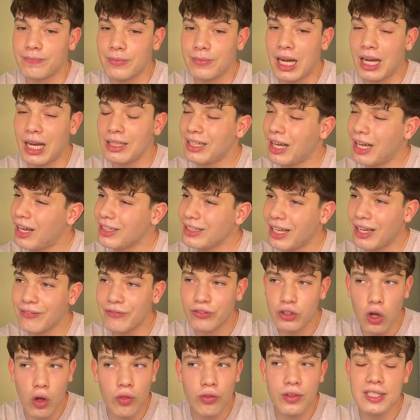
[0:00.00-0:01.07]

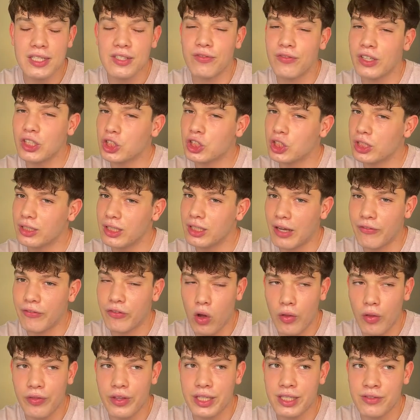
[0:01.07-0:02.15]
I've got this
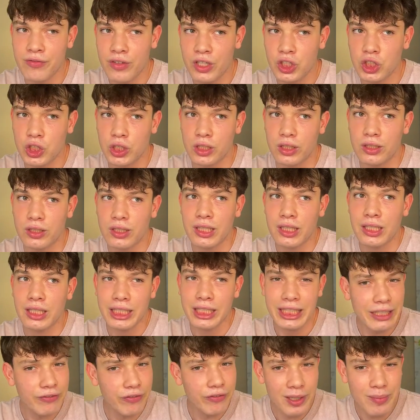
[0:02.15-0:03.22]
vision.
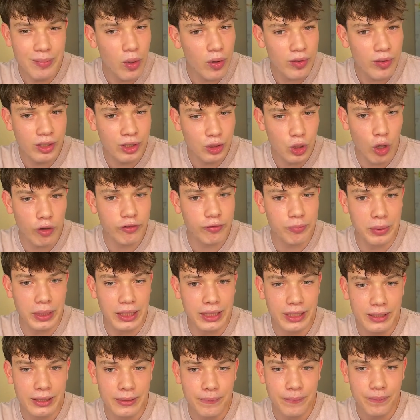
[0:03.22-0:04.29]
Even more than
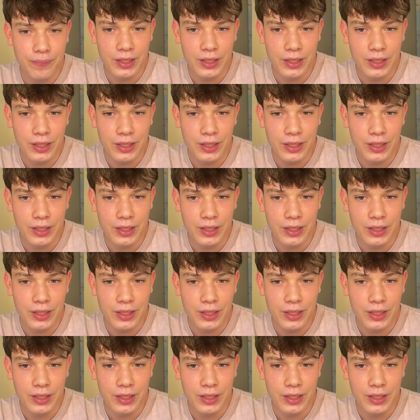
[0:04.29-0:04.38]
Dovvic.